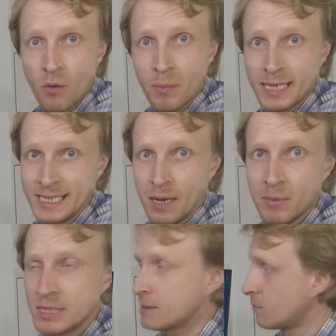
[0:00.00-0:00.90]
on my
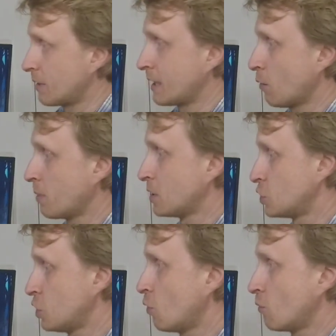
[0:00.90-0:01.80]
tablet, right now being
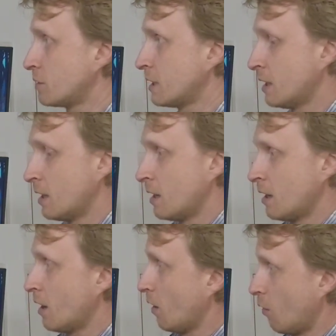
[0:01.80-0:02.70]
shown
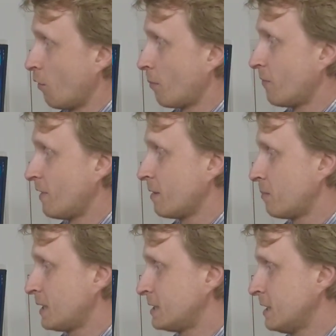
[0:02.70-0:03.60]
on the
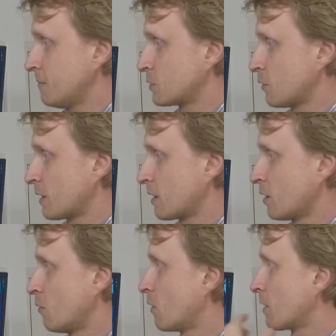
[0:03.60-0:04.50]
PC. So I
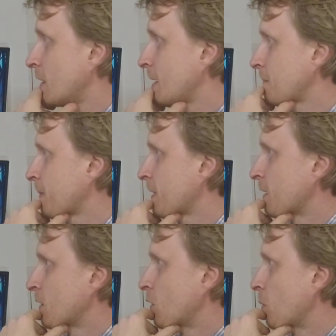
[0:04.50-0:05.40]
can go on here
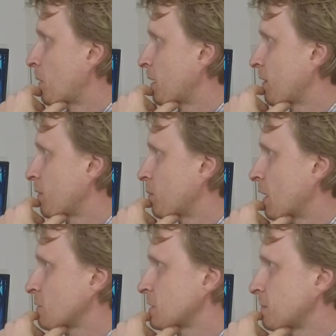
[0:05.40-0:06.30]
open the
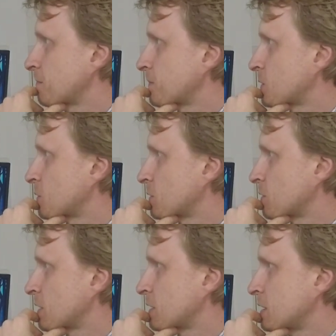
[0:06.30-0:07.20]
browser. So
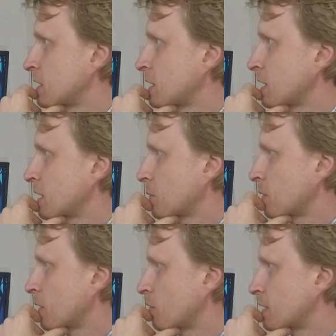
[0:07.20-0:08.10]
as you can see, here
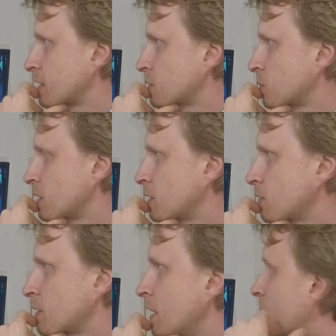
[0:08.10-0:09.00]
we go, on
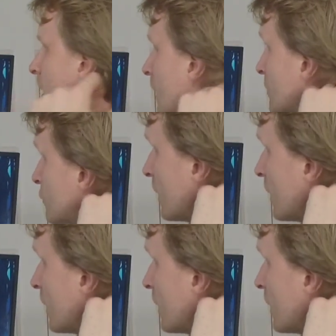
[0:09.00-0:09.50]
Windows. Let's